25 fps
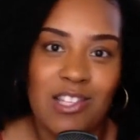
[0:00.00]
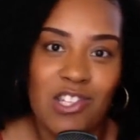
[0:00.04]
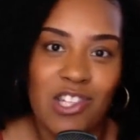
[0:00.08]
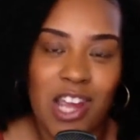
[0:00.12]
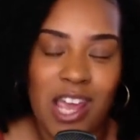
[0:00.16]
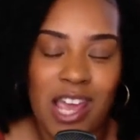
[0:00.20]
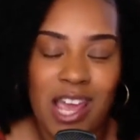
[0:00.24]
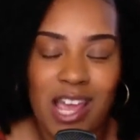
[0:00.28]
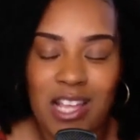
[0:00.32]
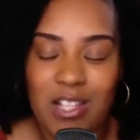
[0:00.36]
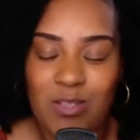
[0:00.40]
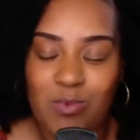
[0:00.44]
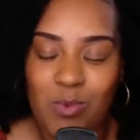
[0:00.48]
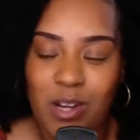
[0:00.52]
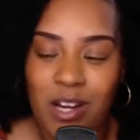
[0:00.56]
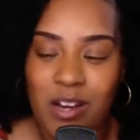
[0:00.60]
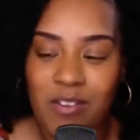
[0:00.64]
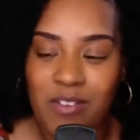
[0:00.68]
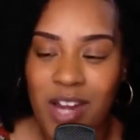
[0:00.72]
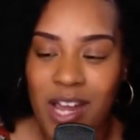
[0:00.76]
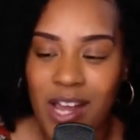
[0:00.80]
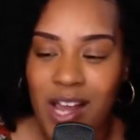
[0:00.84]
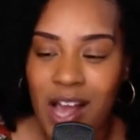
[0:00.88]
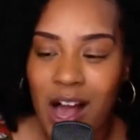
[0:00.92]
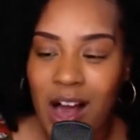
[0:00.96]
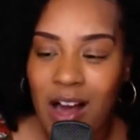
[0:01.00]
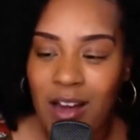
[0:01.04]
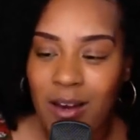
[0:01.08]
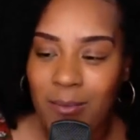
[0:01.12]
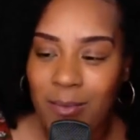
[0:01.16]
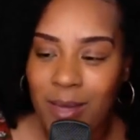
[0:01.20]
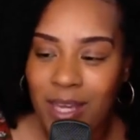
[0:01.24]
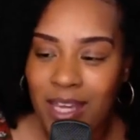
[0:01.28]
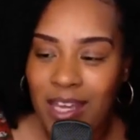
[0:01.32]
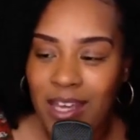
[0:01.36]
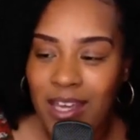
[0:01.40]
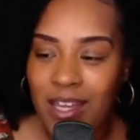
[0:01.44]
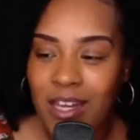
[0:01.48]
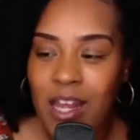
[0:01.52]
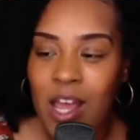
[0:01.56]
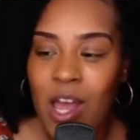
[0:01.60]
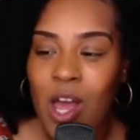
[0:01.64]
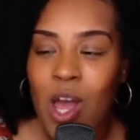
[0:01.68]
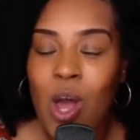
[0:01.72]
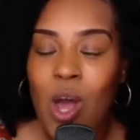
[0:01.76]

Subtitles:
Chads, whatever they call the men.